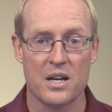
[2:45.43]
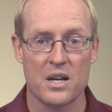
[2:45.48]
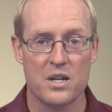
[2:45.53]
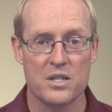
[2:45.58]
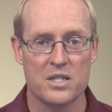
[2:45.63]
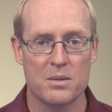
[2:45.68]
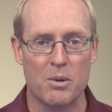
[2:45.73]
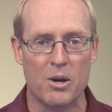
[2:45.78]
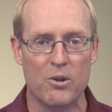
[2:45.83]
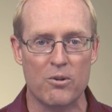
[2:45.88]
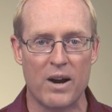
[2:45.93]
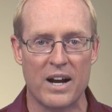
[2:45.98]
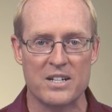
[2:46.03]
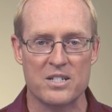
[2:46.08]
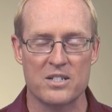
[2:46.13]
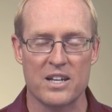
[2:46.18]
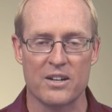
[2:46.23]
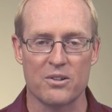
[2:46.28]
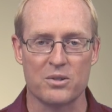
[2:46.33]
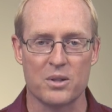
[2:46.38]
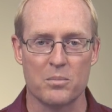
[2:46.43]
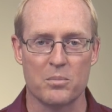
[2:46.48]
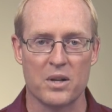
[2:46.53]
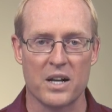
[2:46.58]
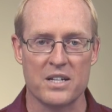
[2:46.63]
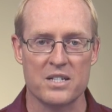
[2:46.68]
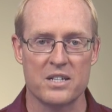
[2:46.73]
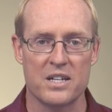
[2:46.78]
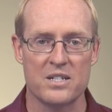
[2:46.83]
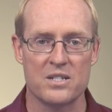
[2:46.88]
Some other accidental
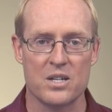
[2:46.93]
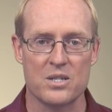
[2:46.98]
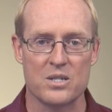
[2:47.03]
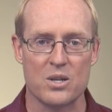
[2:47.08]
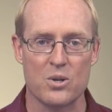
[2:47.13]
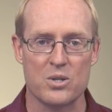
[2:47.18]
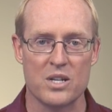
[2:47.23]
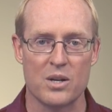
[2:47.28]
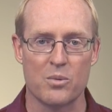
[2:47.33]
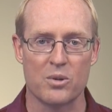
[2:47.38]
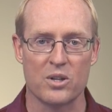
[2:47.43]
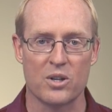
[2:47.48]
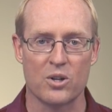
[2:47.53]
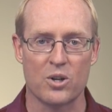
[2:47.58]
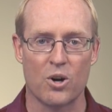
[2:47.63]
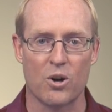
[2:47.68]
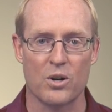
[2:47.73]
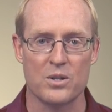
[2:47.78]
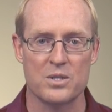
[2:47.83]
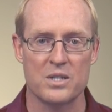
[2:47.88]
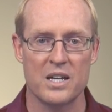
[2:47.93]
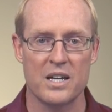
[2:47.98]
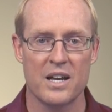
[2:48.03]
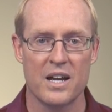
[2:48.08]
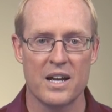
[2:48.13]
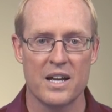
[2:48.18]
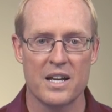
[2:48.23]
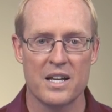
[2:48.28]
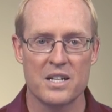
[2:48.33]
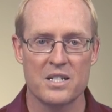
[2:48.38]
complexities associated with concurrency
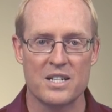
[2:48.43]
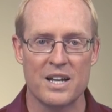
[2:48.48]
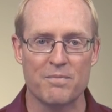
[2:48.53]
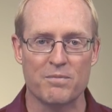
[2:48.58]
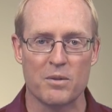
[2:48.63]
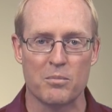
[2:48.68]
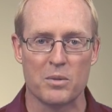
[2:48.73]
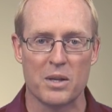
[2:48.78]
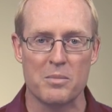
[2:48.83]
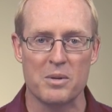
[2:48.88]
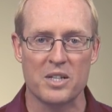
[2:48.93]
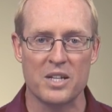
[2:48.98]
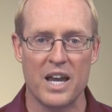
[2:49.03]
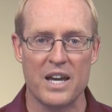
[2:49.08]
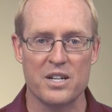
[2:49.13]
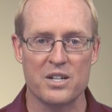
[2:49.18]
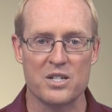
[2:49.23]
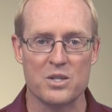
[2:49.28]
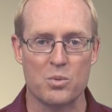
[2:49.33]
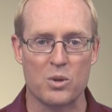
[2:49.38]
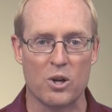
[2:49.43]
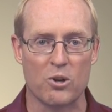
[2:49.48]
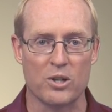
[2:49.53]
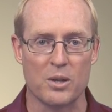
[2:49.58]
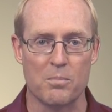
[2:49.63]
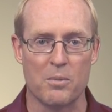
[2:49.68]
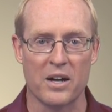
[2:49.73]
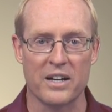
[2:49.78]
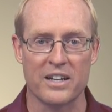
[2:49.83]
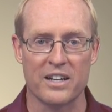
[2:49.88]
stem from limitations with our
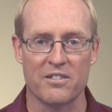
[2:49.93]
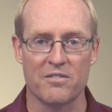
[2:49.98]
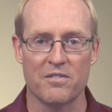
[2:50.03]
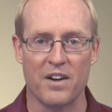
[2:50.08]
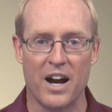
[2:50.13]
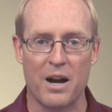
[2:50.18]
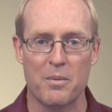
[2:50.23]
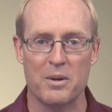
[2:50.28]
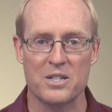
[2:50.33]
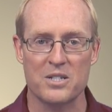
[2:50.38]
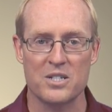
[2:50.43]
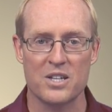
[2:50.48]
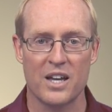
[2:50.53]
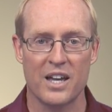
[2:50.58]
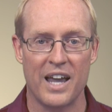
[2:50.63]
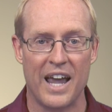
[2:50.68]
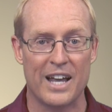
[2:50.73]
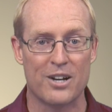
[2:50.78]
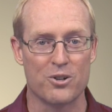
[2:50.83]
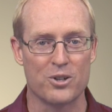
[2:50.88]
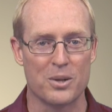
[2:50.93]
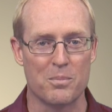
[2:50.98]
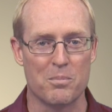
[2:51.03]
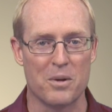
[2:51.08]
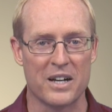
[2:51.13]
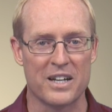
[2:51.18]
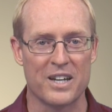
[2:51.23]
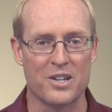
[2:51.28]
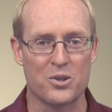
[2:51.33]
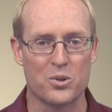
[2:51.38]
debugging environments and our
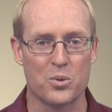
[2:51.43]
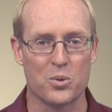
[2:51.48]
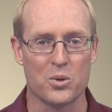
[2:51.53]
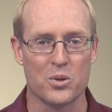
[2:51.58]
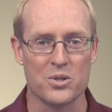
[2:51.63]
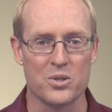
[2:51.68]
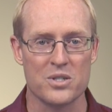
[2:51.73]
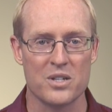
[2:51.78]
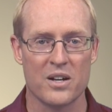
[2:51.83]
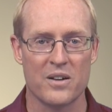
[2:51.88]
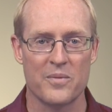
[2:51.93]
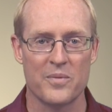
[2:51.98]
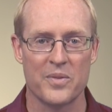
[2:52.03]
debugging tools.